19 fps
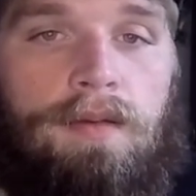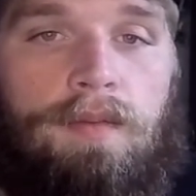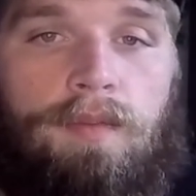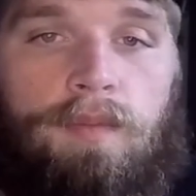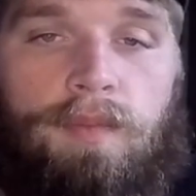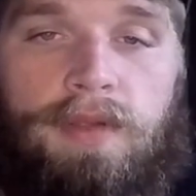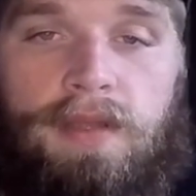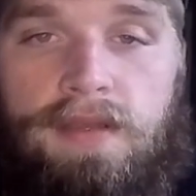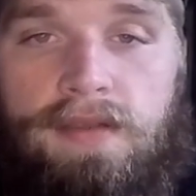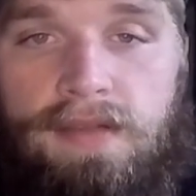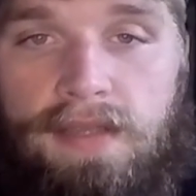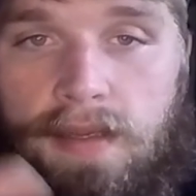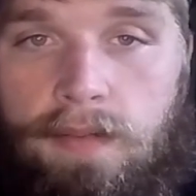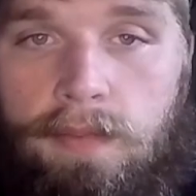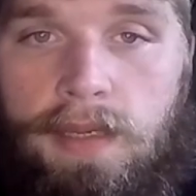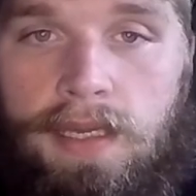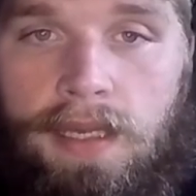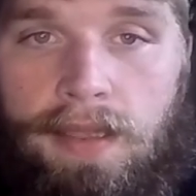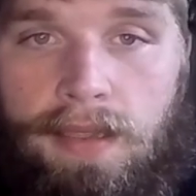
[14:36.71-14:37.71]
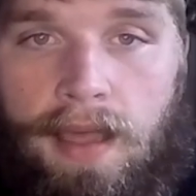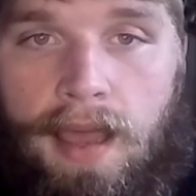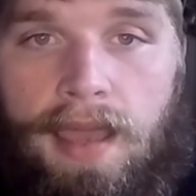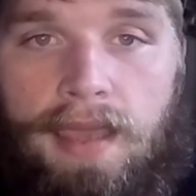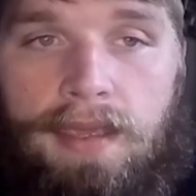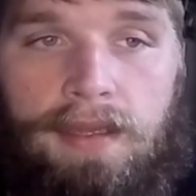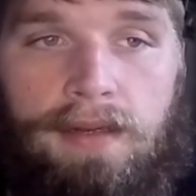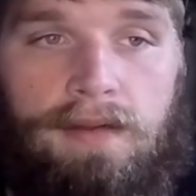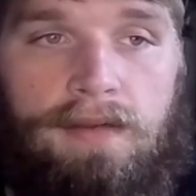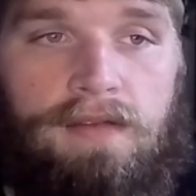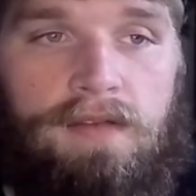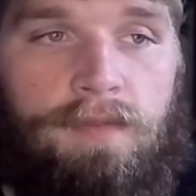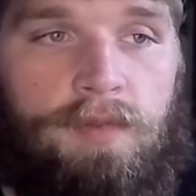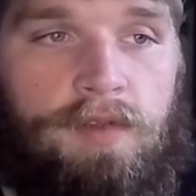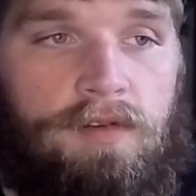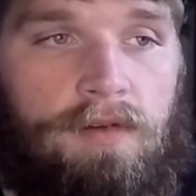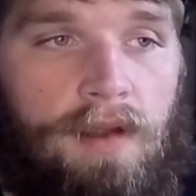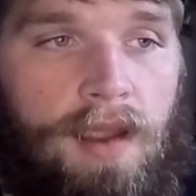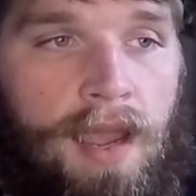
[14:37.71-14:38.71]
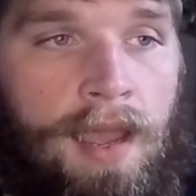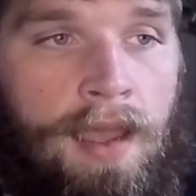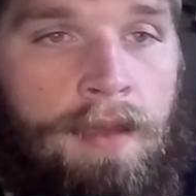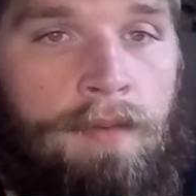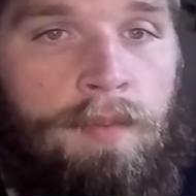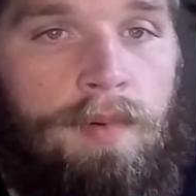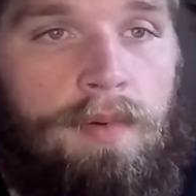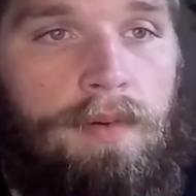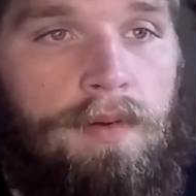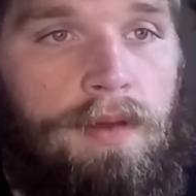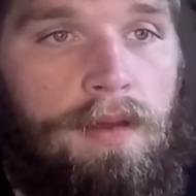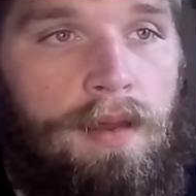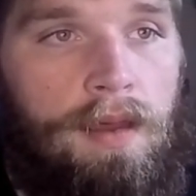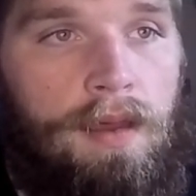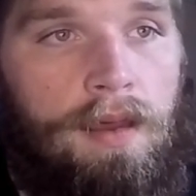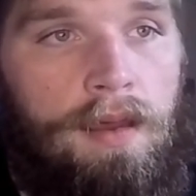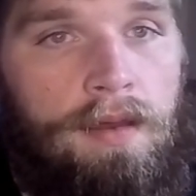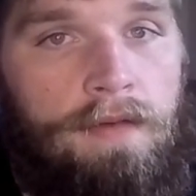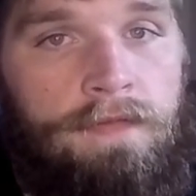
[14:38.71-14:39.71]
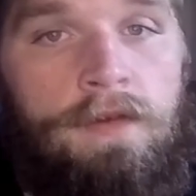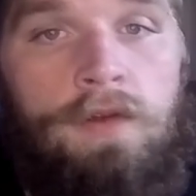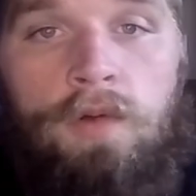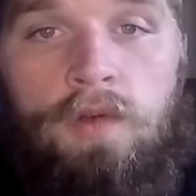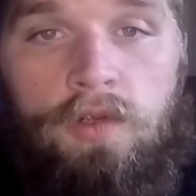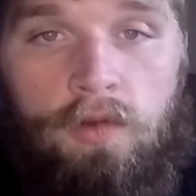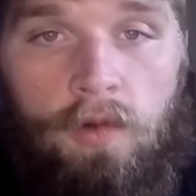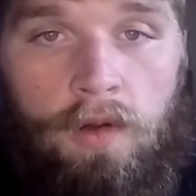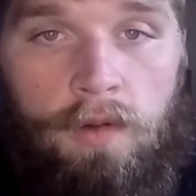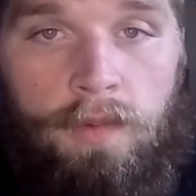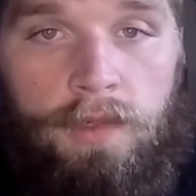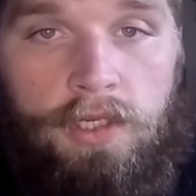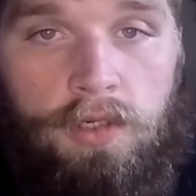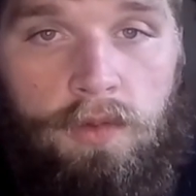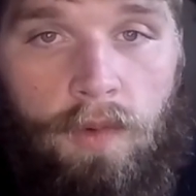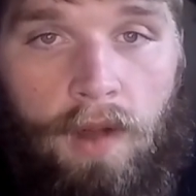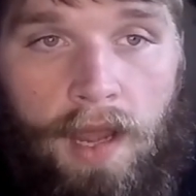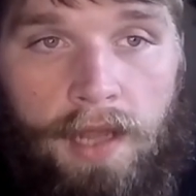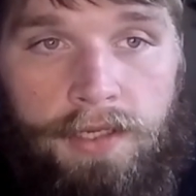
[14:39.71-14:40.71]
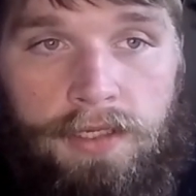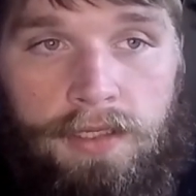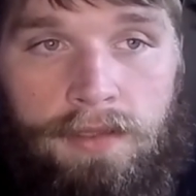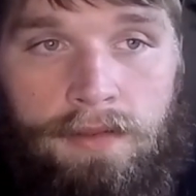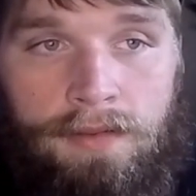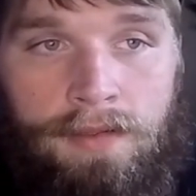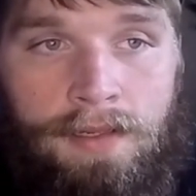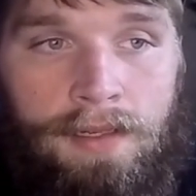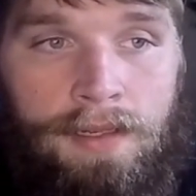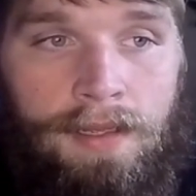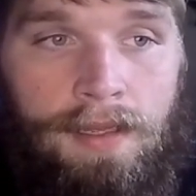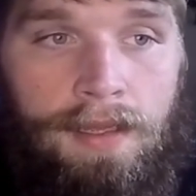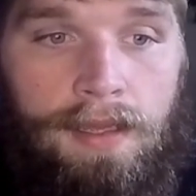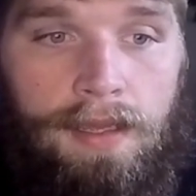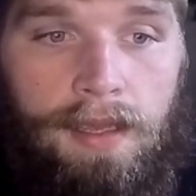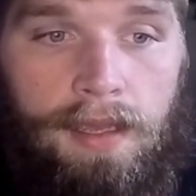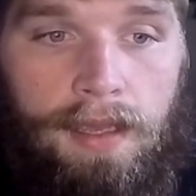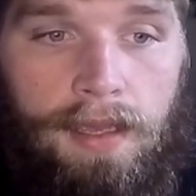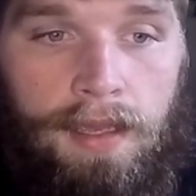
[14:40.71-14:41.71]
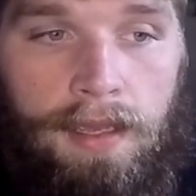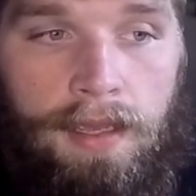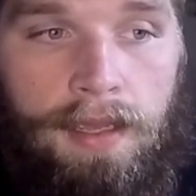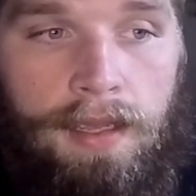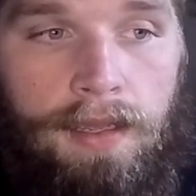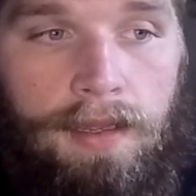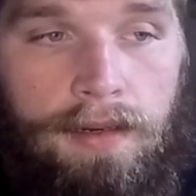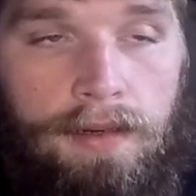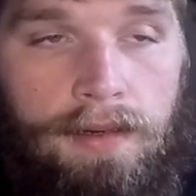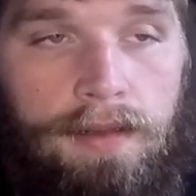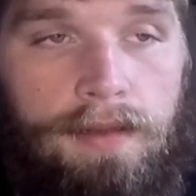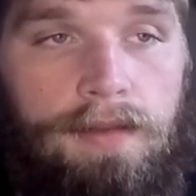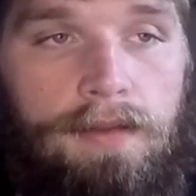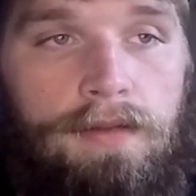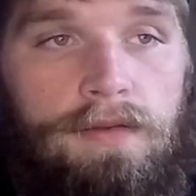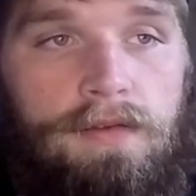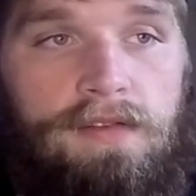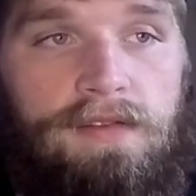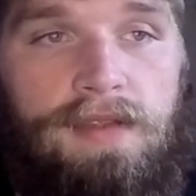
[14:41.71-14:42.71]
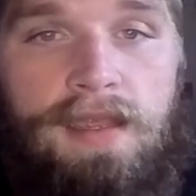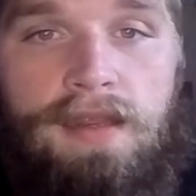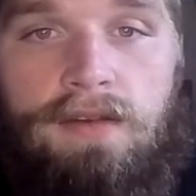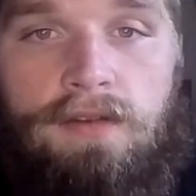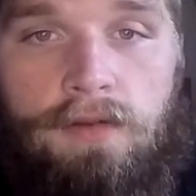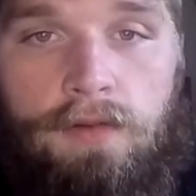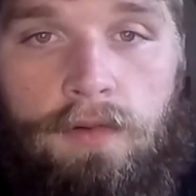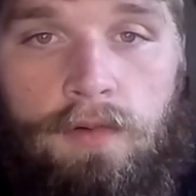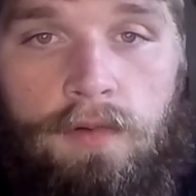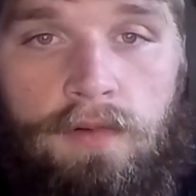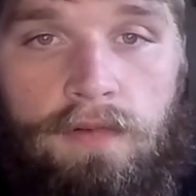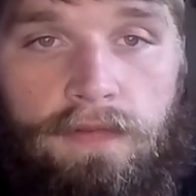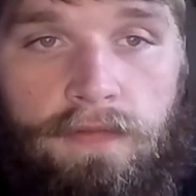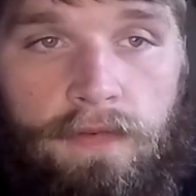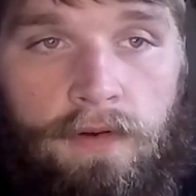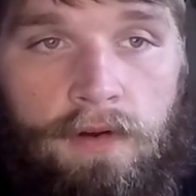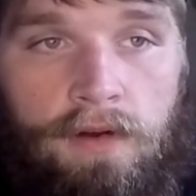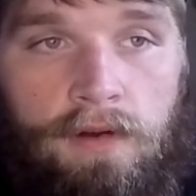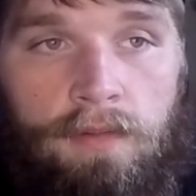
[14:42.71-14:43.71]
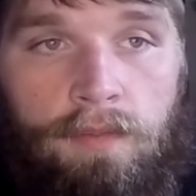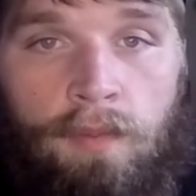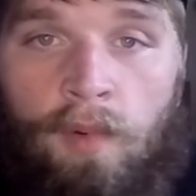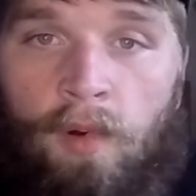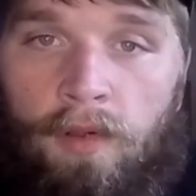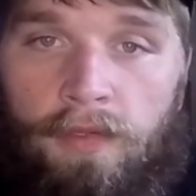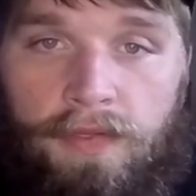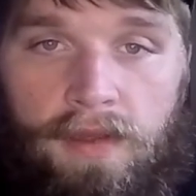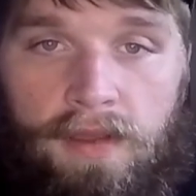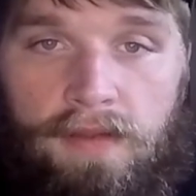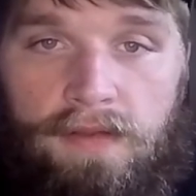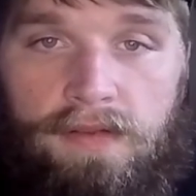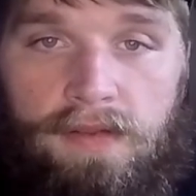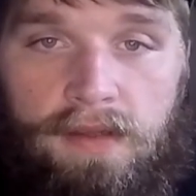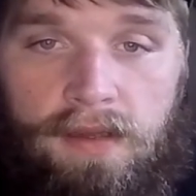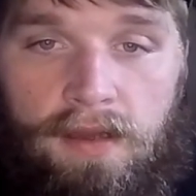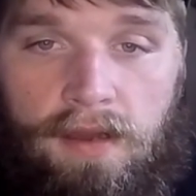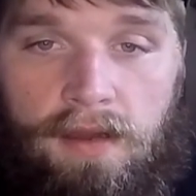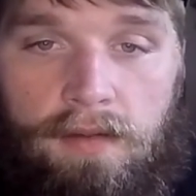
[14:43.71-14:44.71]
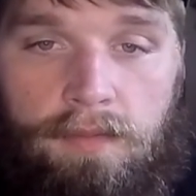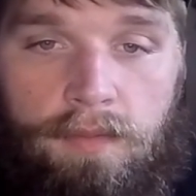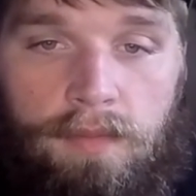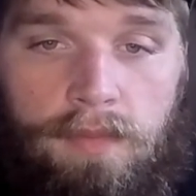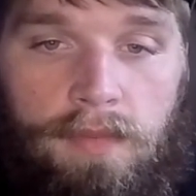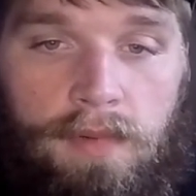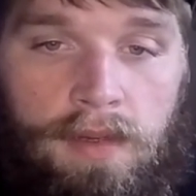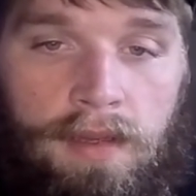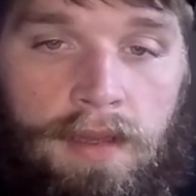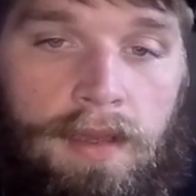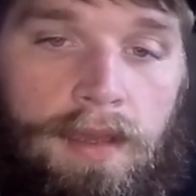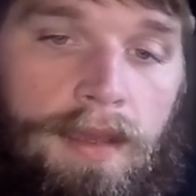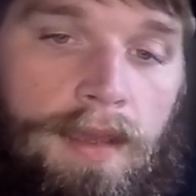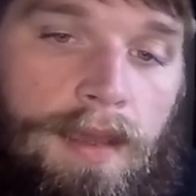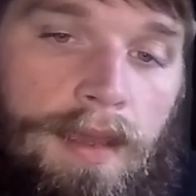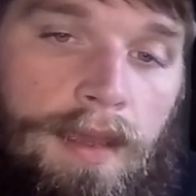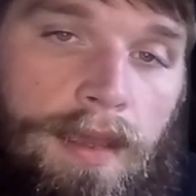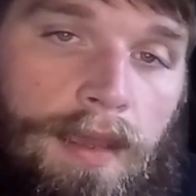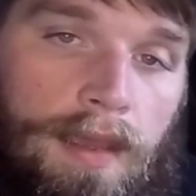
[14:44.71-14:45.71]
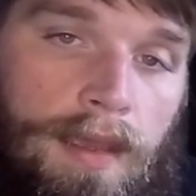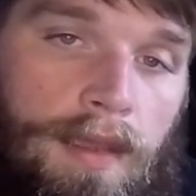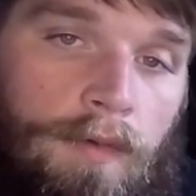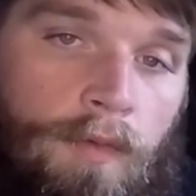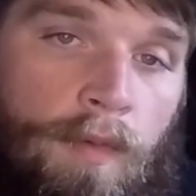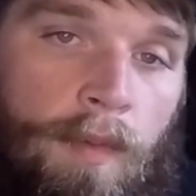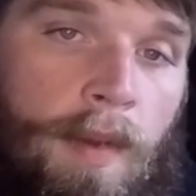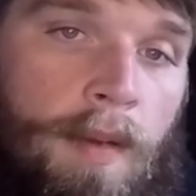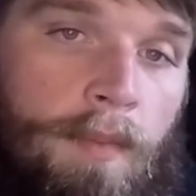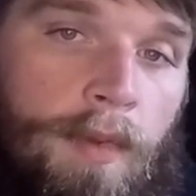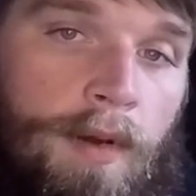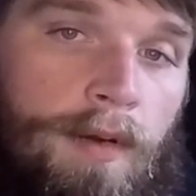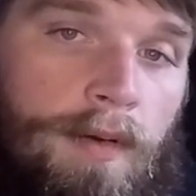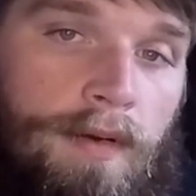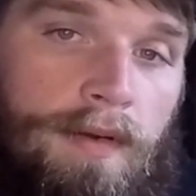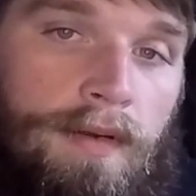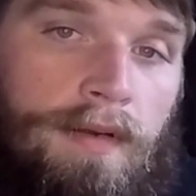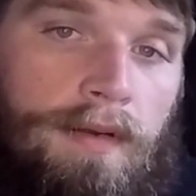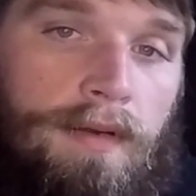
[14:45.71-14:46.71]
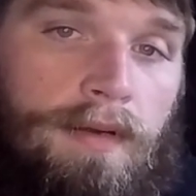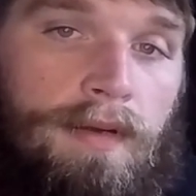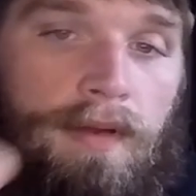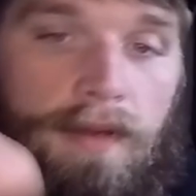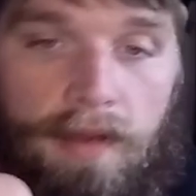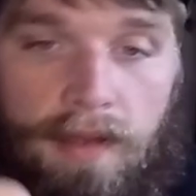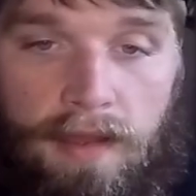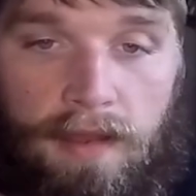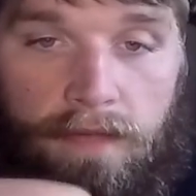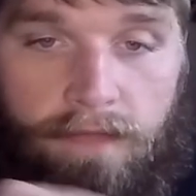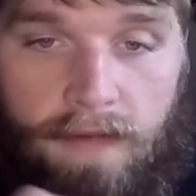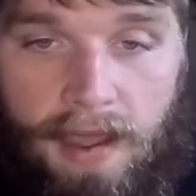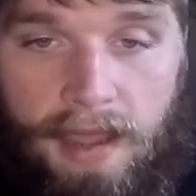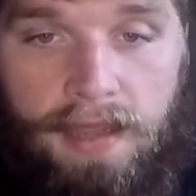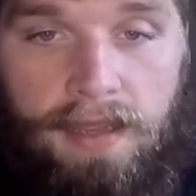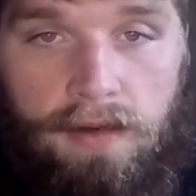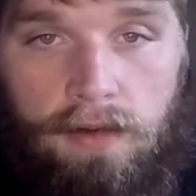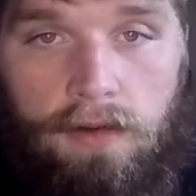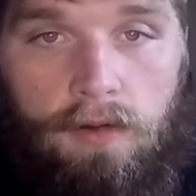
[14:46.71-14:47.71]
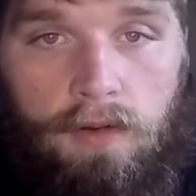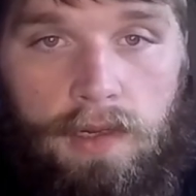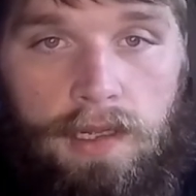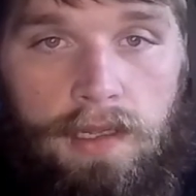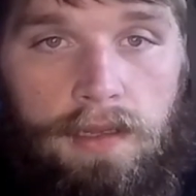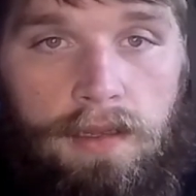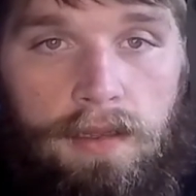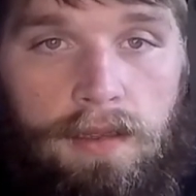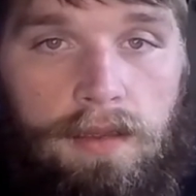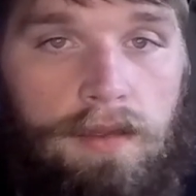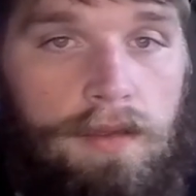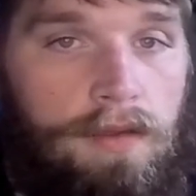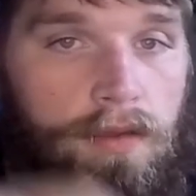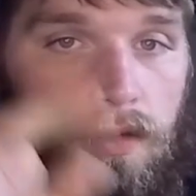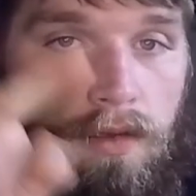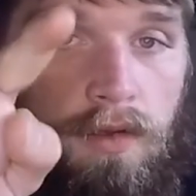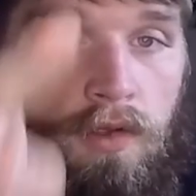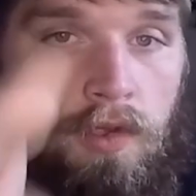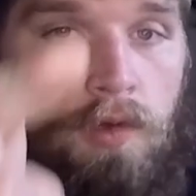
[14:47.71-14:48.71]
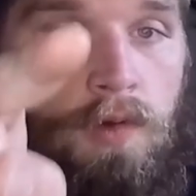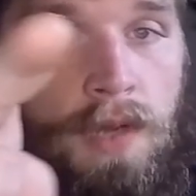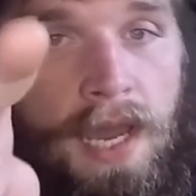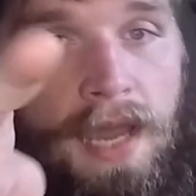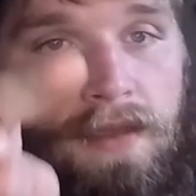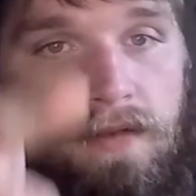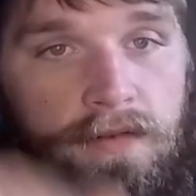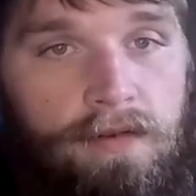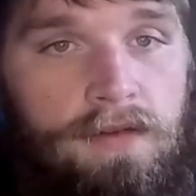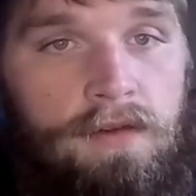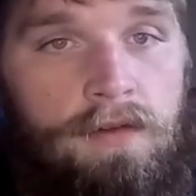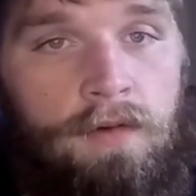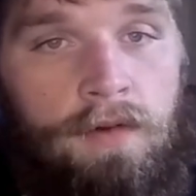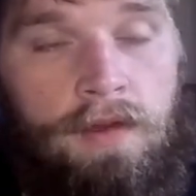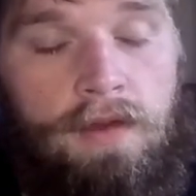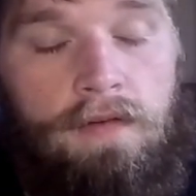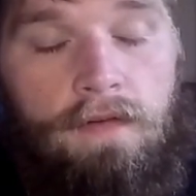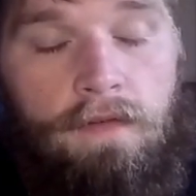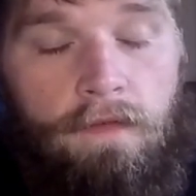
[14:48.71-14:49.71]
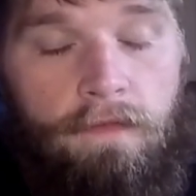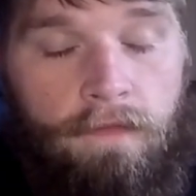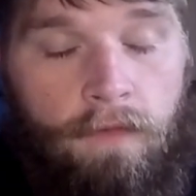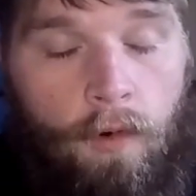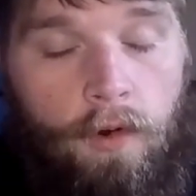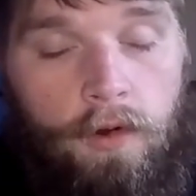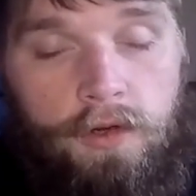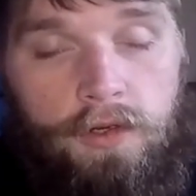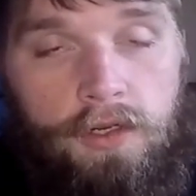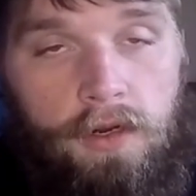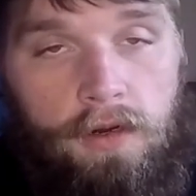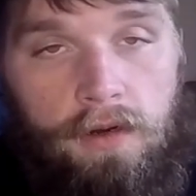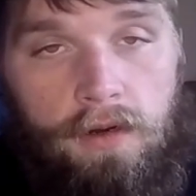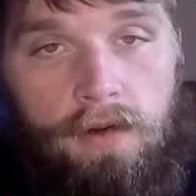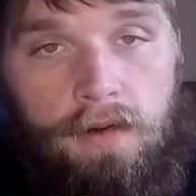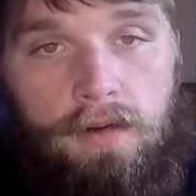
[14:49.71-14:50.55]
please give me a like and a subscribe if you enjoyed what you're watching, and stay tuned for more things to come. And remember, if I can do it, you guys can do it for sure.